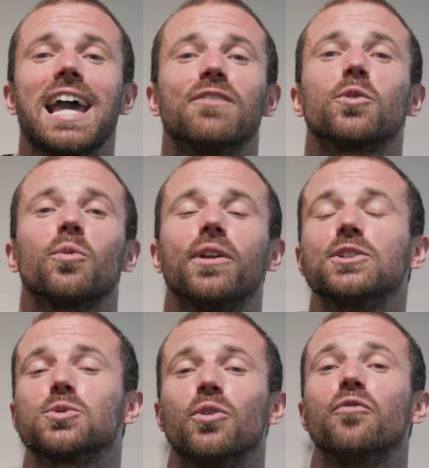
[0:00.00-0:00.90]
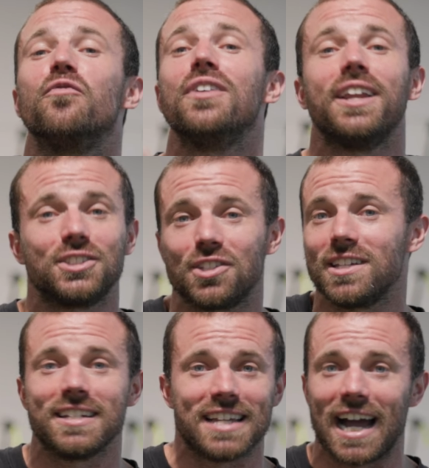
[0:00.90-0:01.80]
everyone else will finish
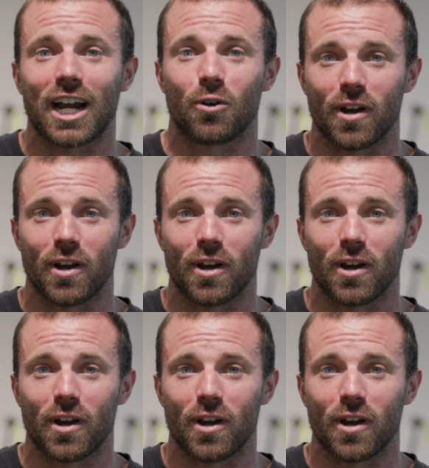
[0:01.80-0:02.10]
the entire